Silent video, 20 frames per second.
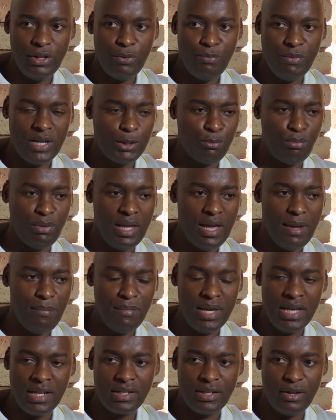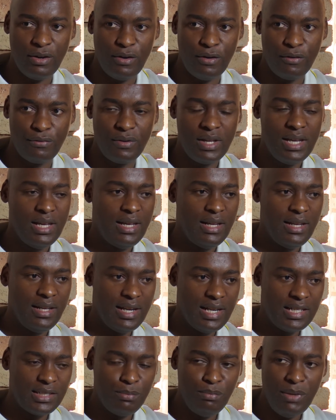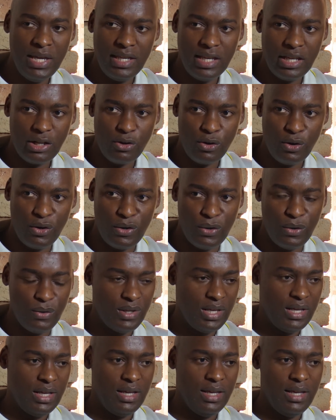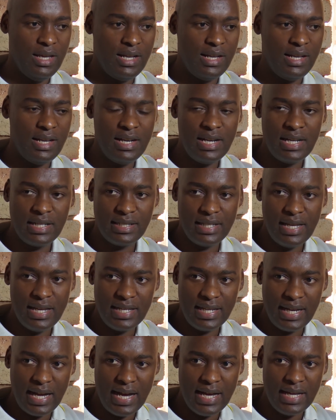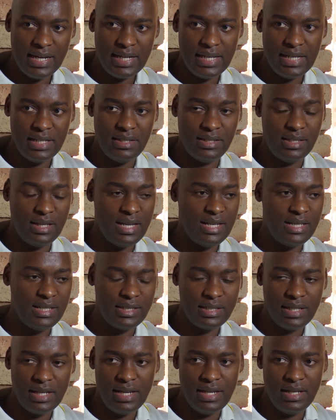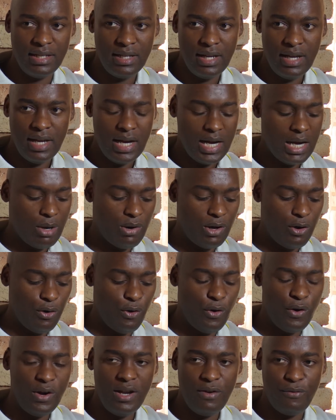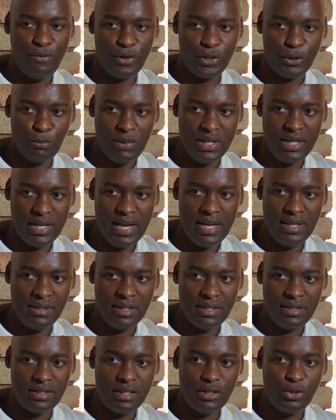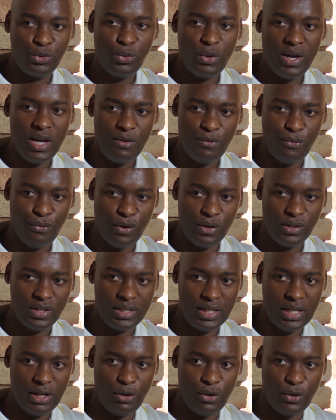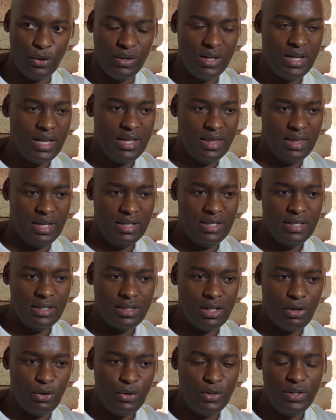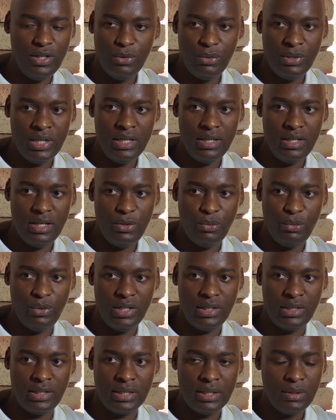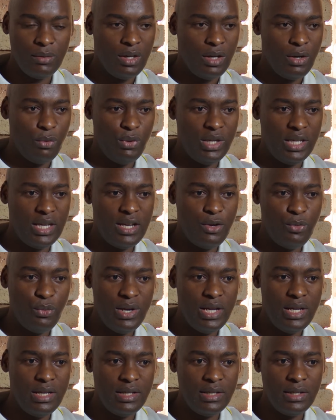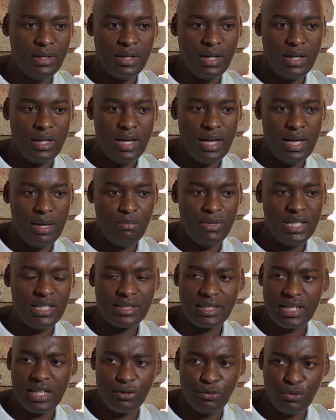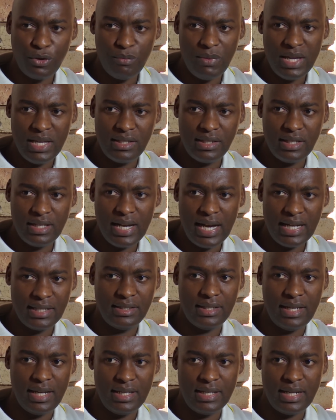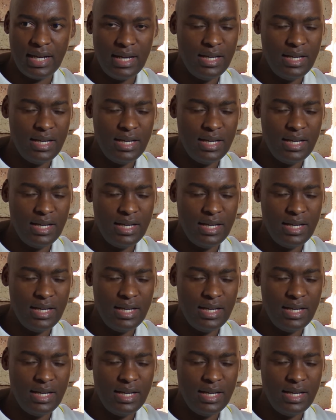It must be a matter of let us make it law and let us encourage and train our law enforcement agencies to enforce the law. That is the only way in which we can win this transformation agenda.